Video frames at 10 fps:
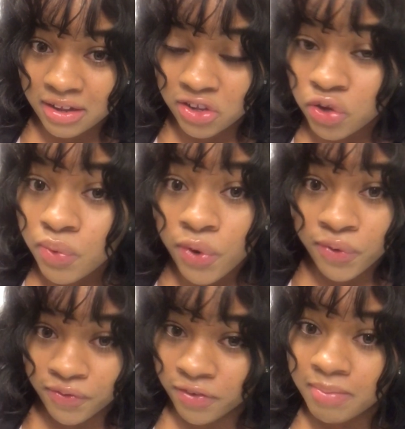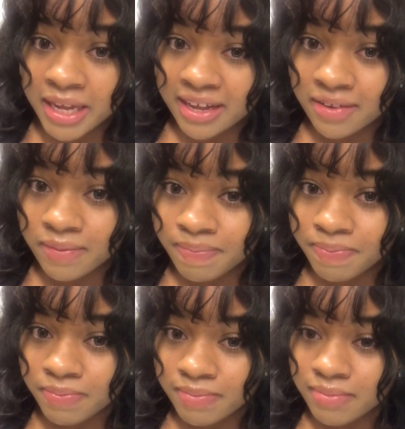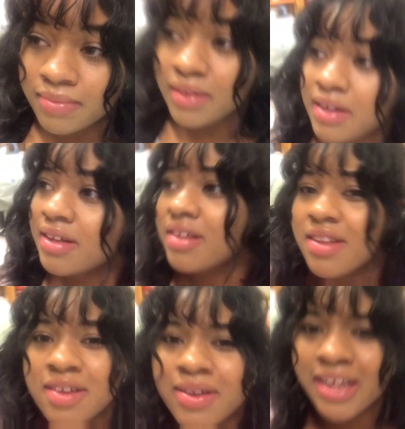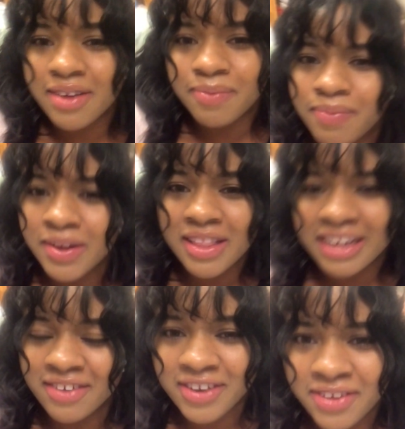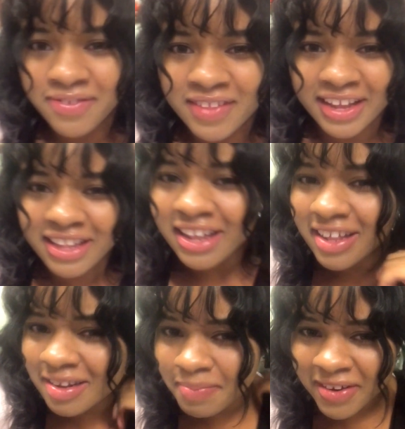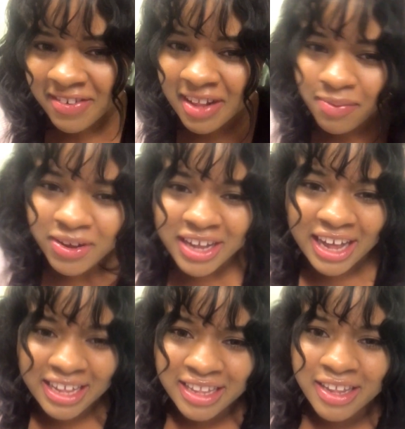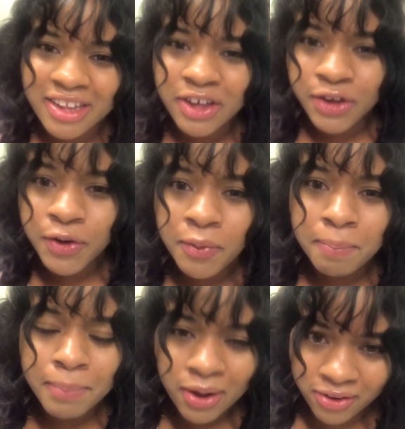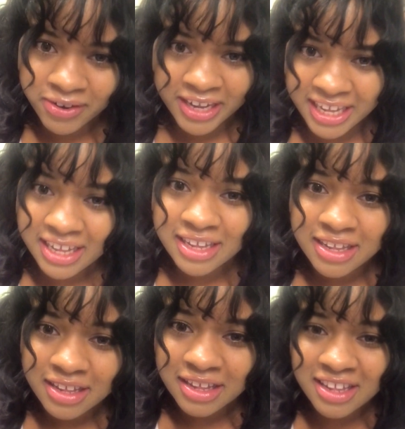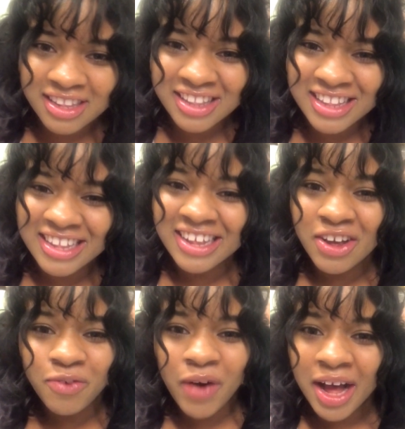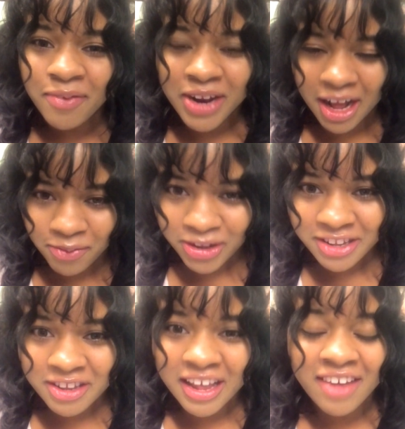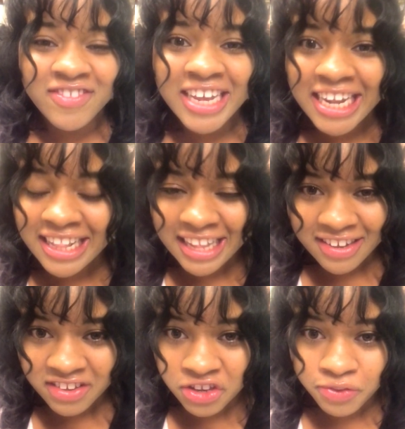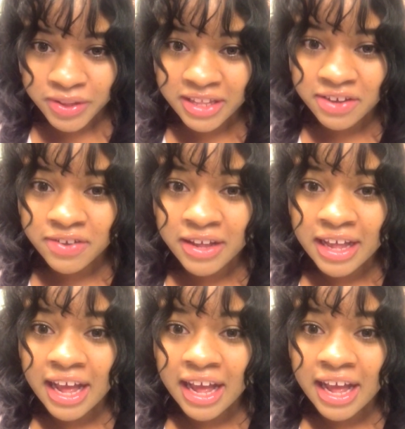Too old for me. So, like, what the hell do you think? Like, especially that one guy, like, you're balding. Why would I want to have anything to do with you?